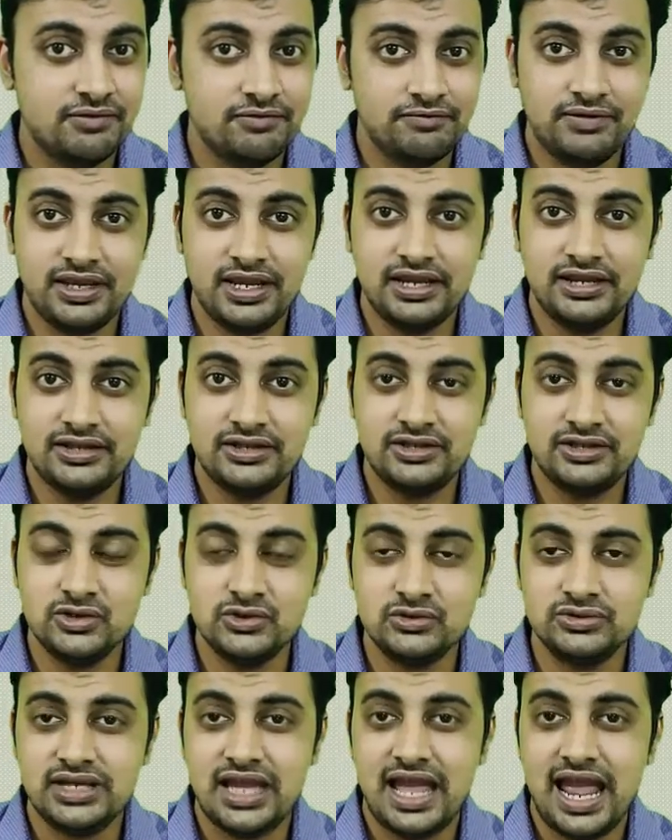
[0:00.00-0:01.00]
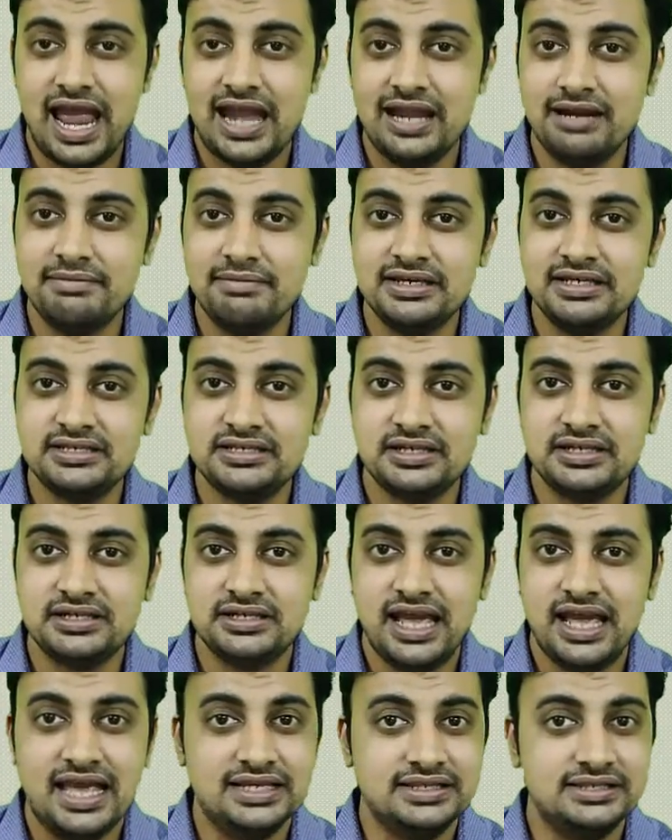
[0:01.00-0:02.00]
We can use admixture
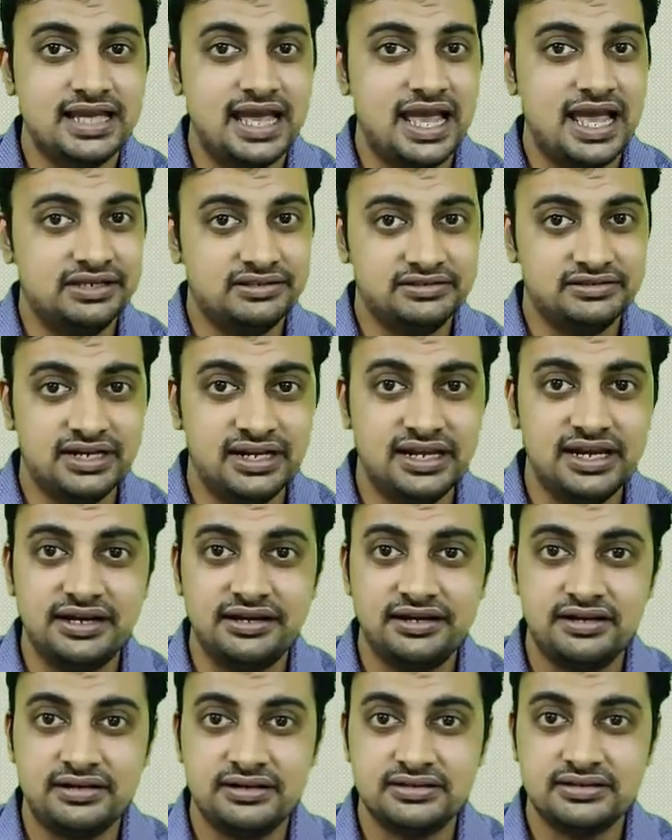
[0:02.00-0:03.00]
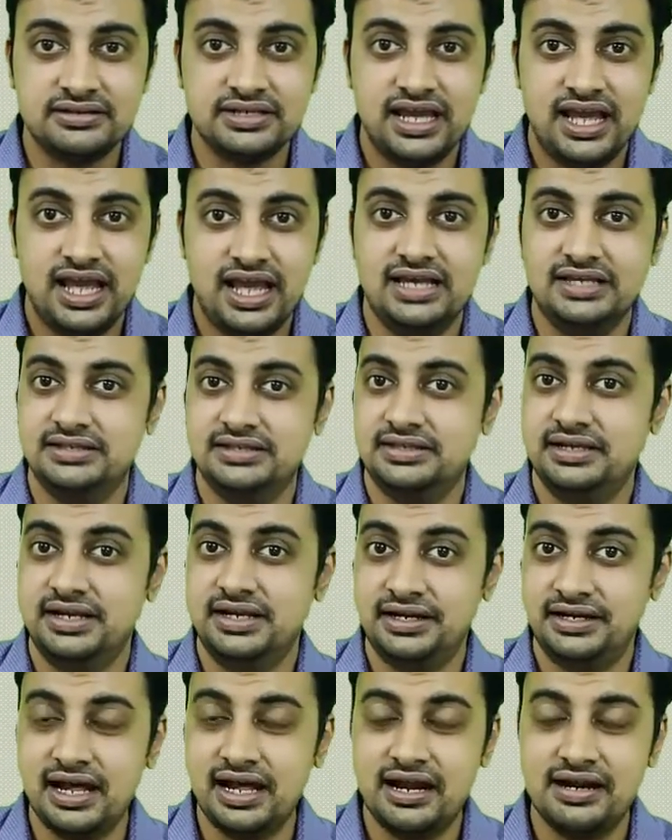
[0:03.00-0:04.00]
as accelerators, as
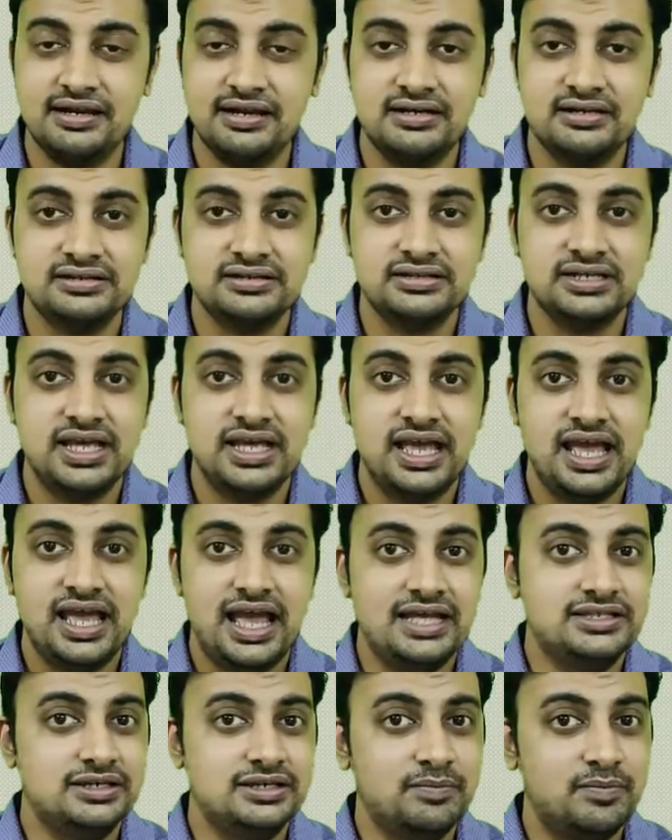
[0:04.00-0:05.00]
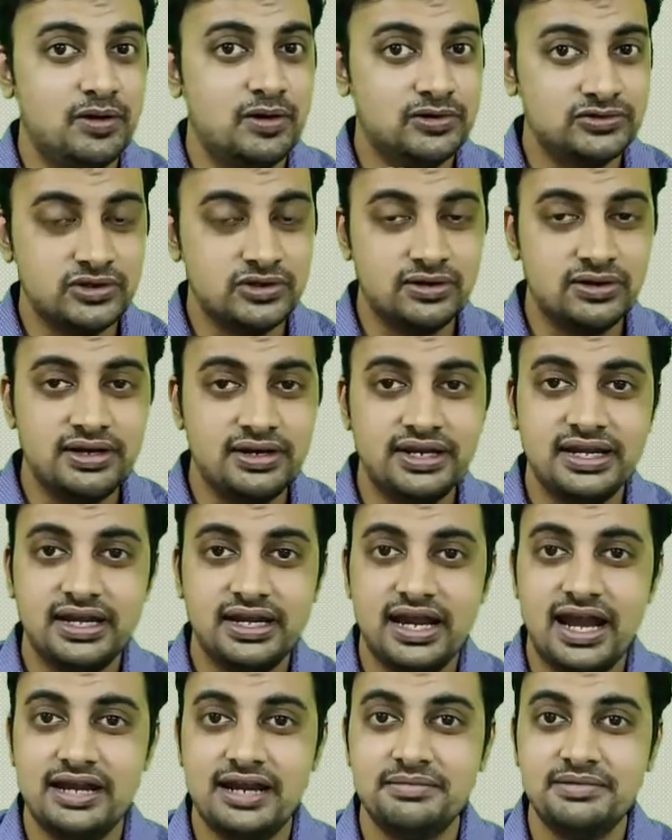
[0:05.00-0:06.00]
retarders, as a pozzolanic
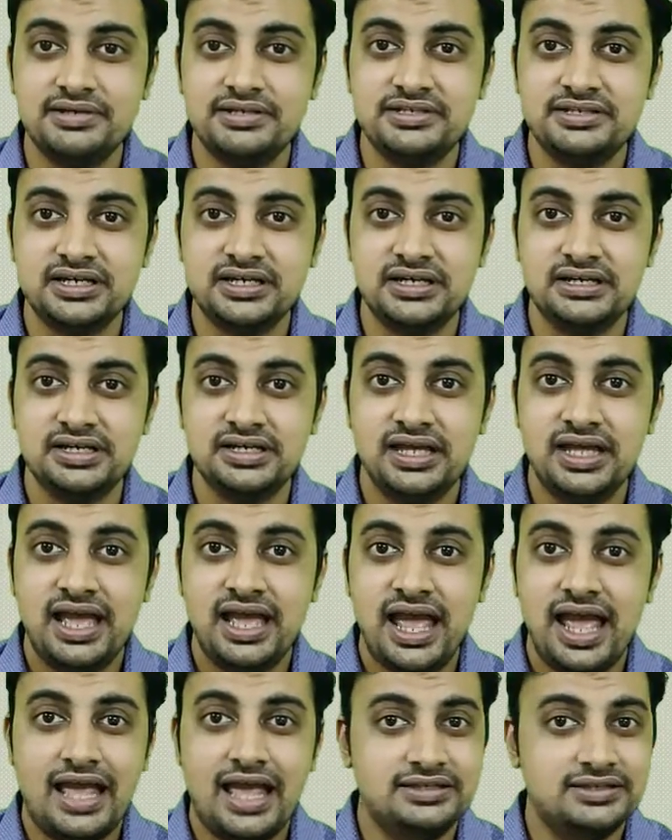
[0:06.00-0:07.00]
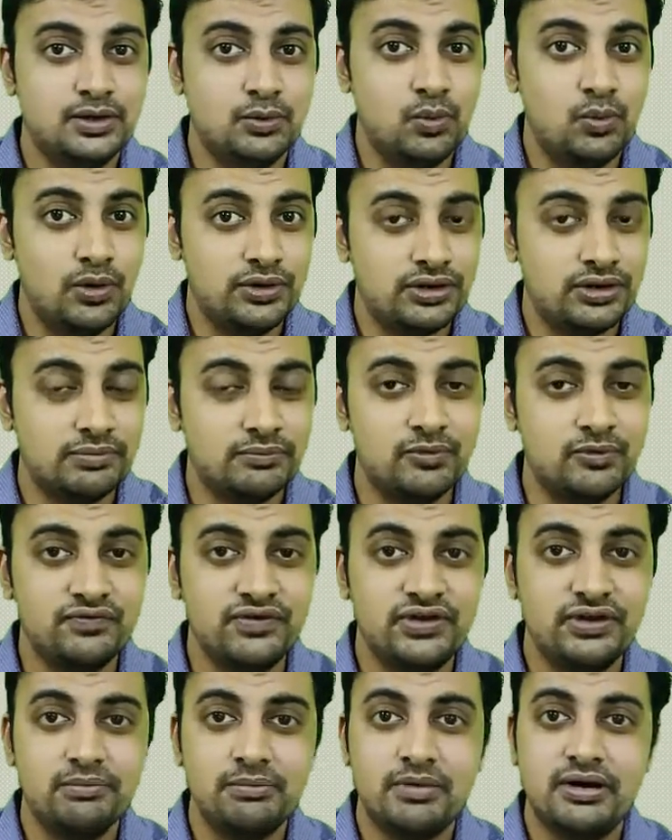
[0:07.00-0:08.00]
admixture, as a
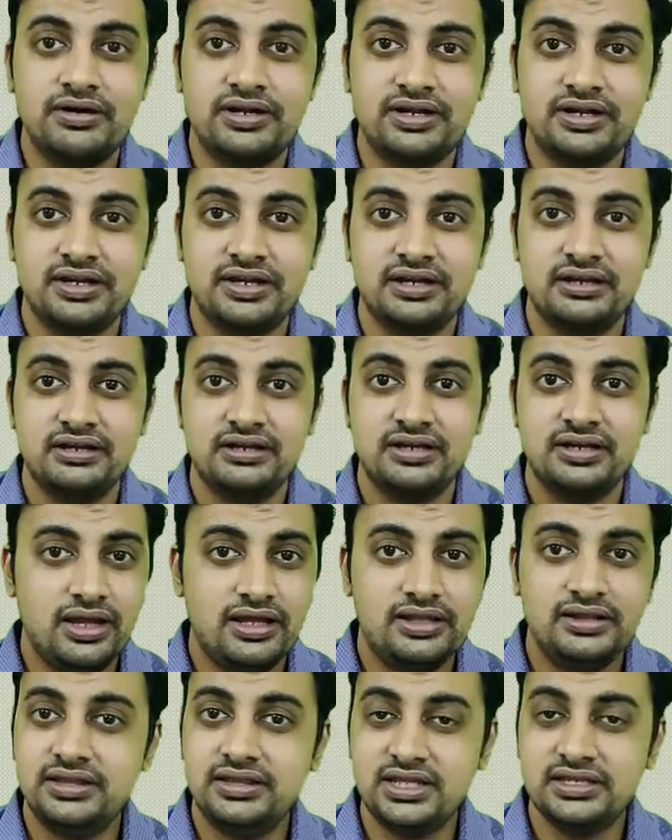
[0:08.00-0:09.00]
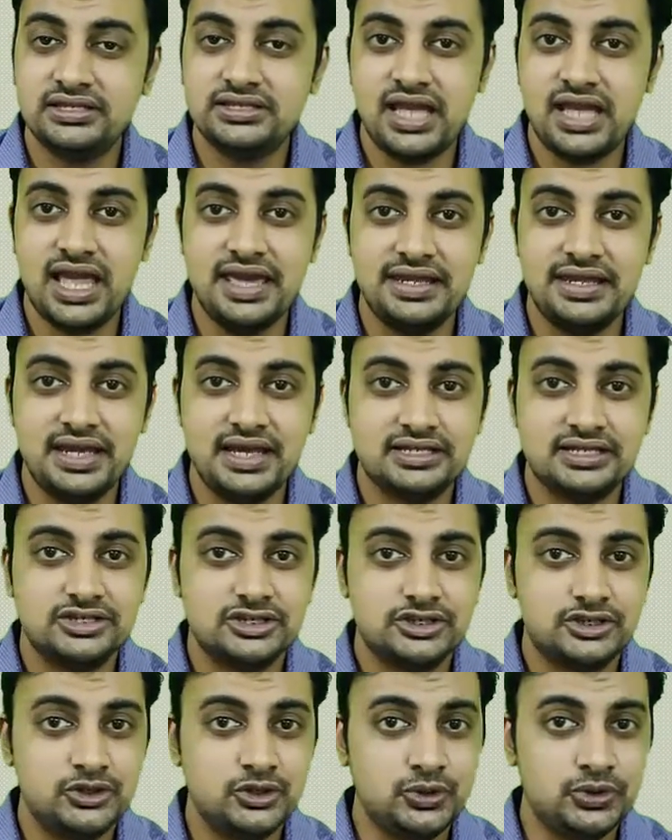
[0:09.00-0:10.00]
waterproofing material. In these areas,
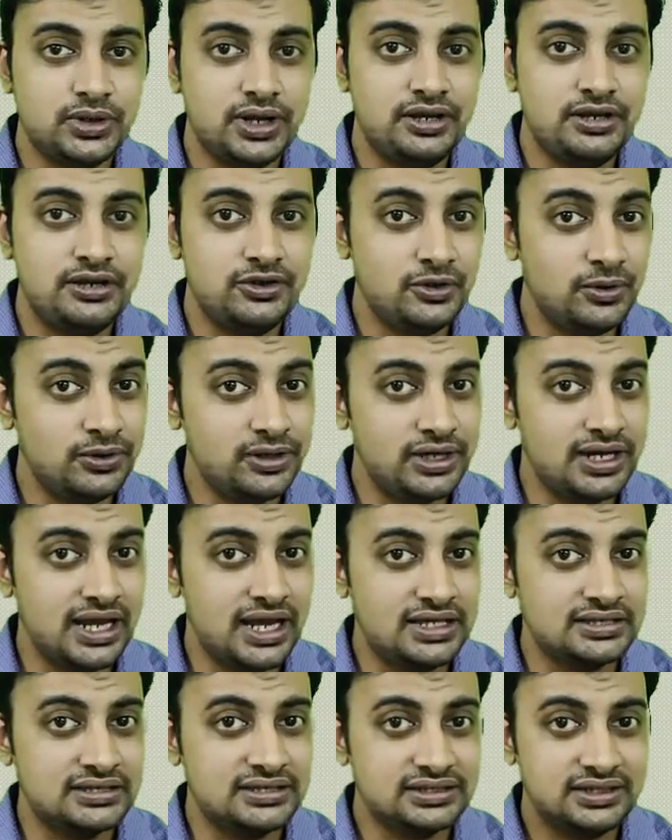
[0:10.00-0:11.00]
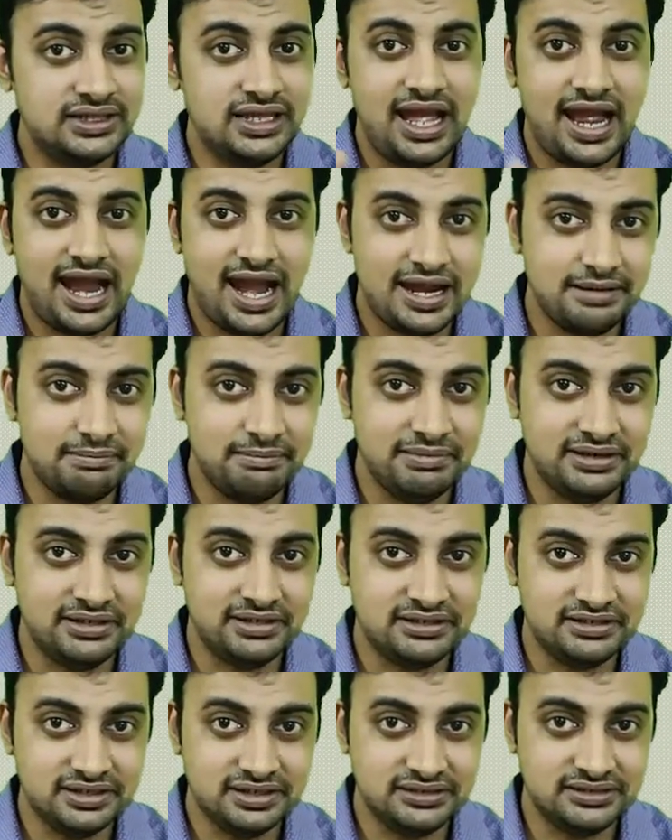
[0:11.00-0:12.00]
you can utilize the
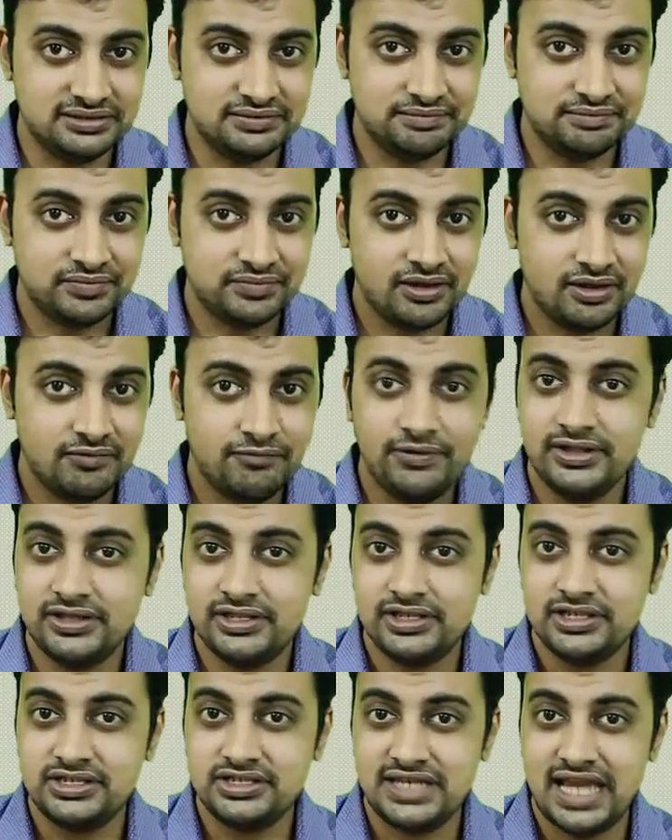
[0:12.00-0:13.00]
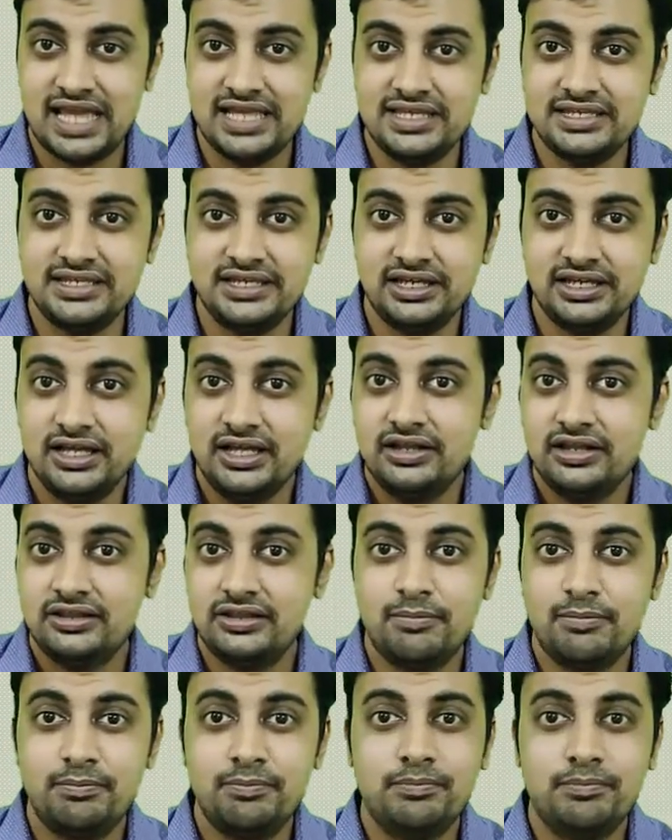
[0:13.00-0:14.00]
admixtures with changing
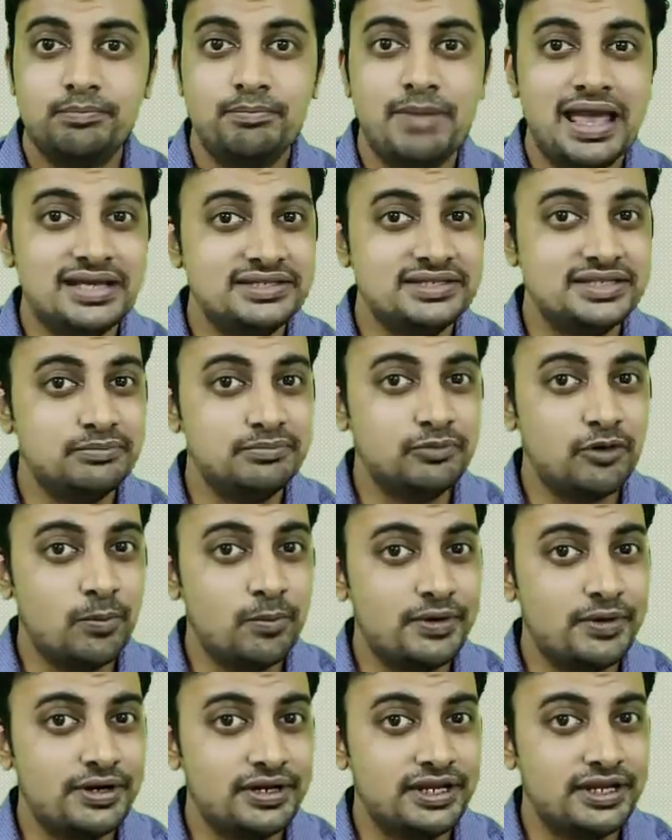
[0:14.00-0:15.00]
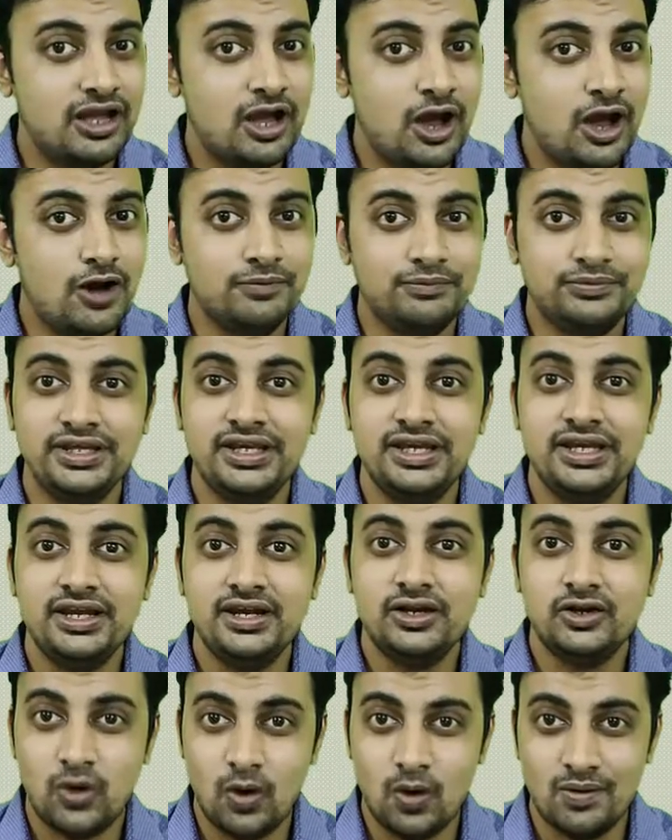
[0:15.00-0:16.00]
the basic property of the
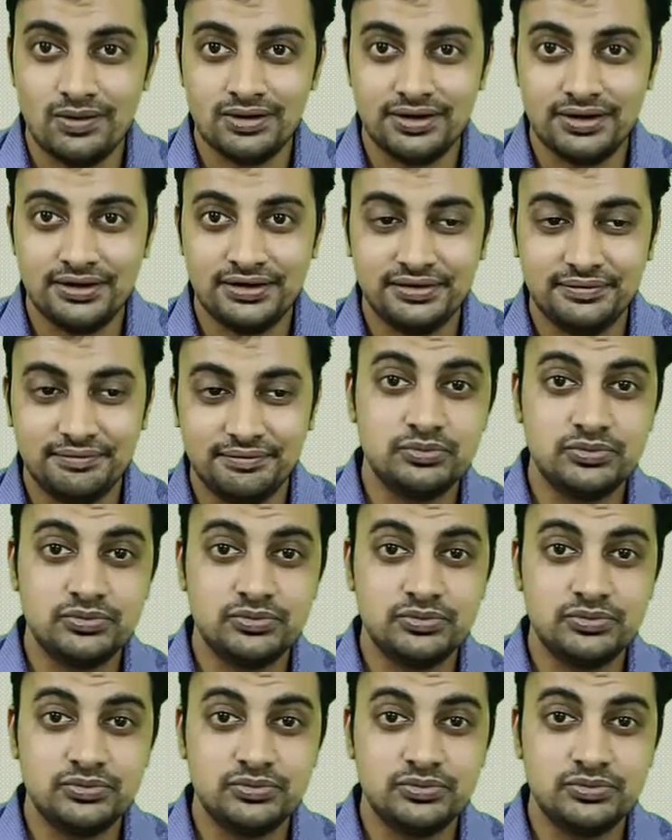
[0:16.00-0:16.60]
concrete.